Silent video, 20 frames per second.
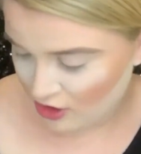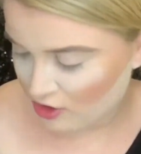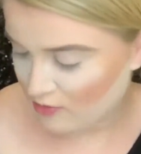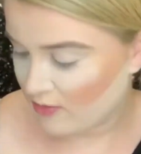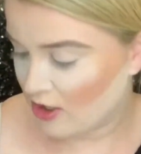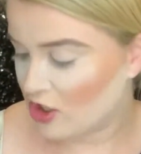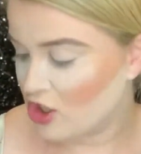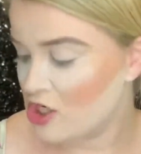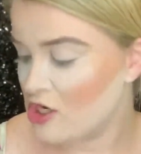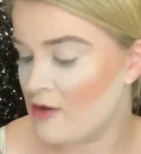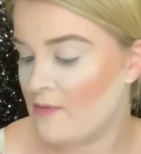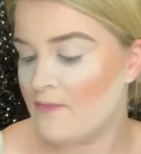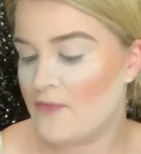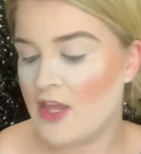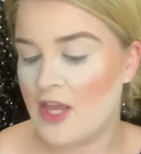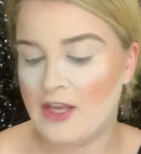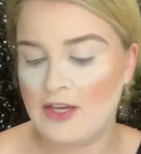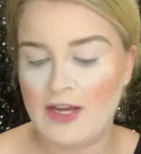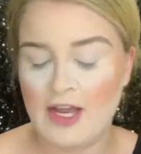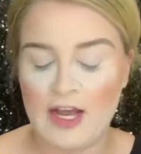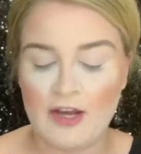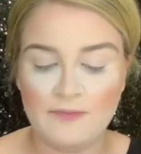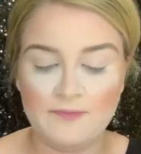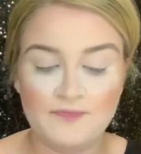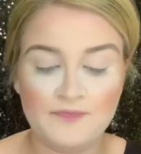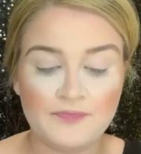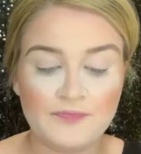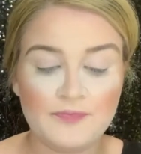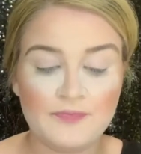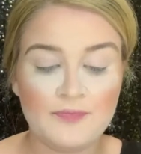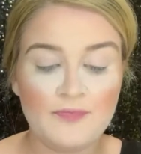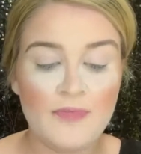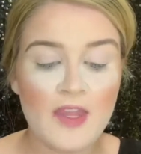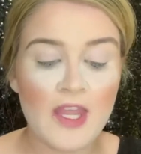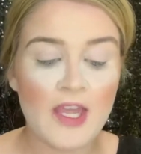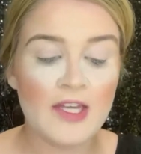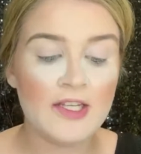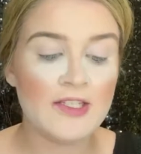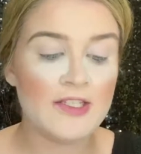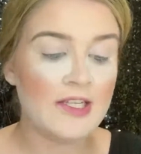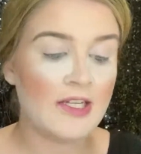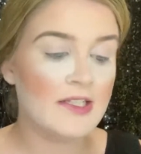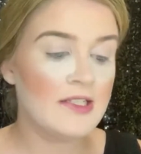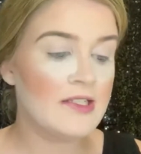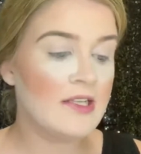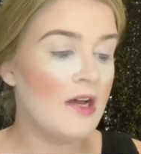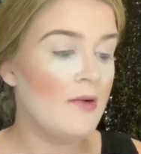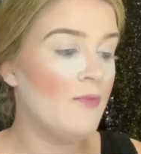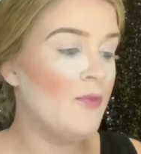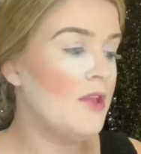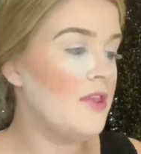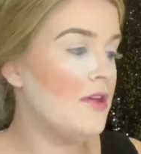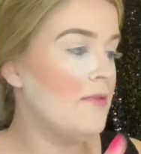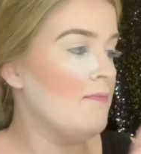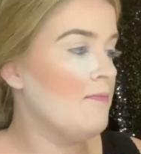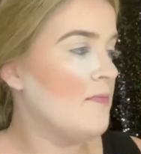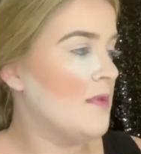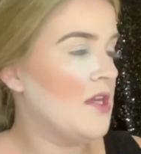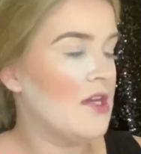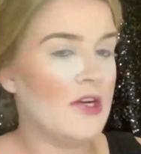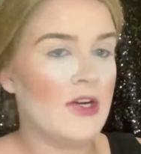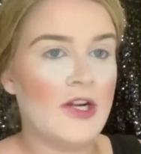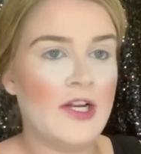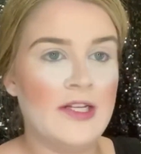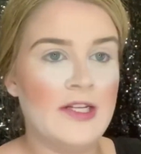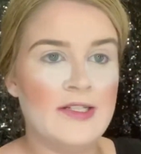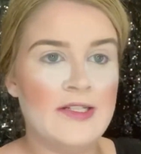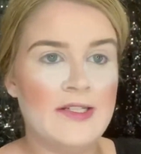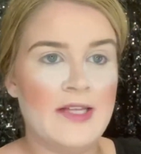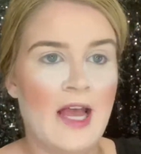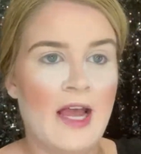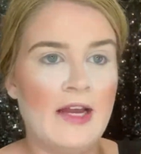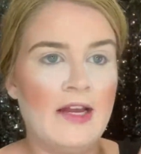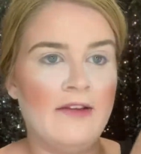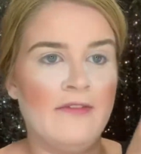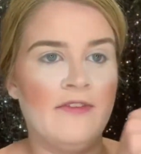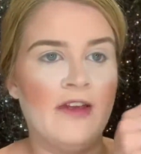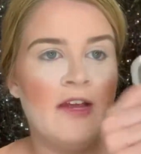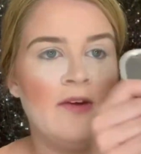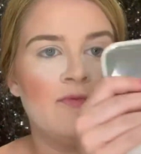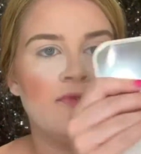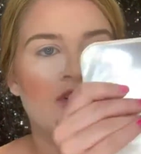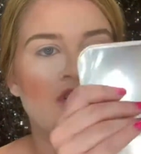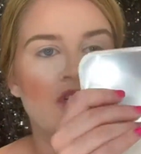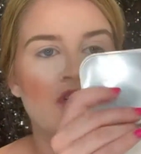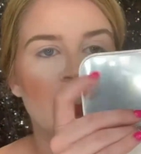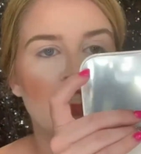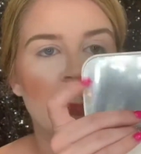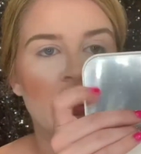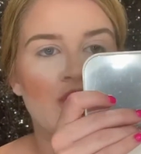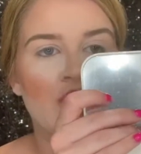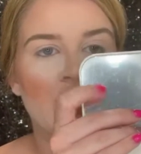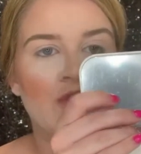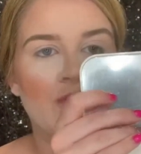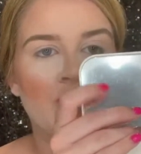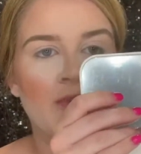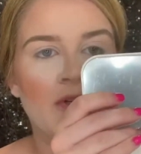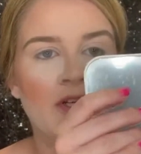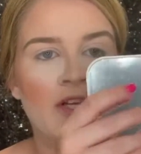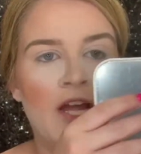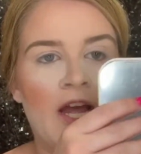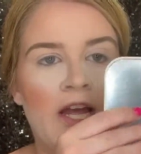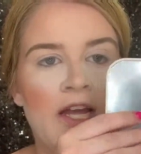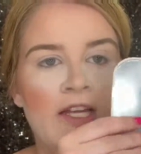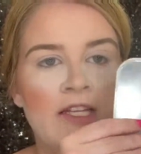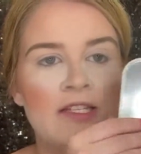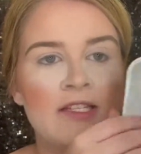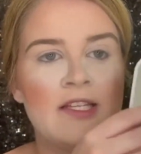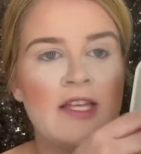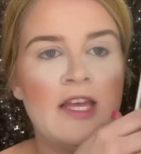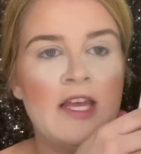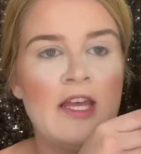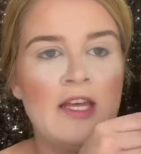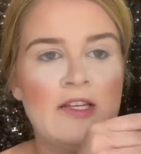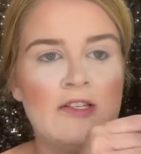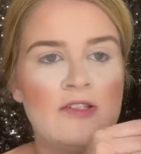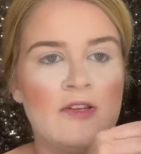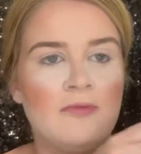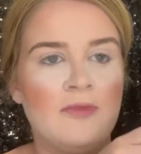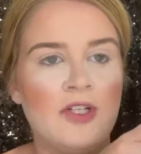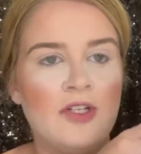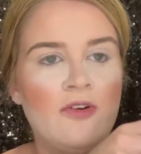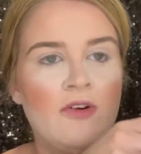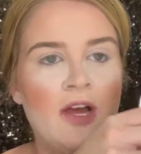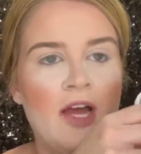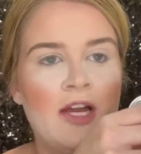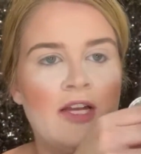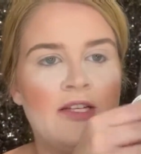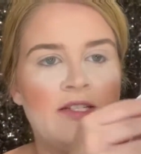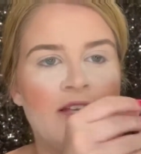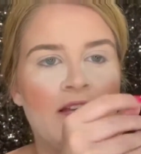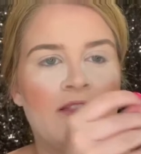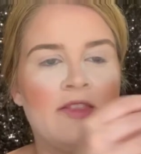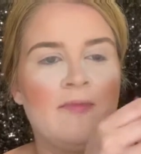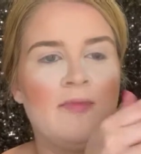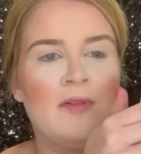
too much. Now, it does come with a mirror inside of it, which is super nice. So I'm gonna go ahead and take the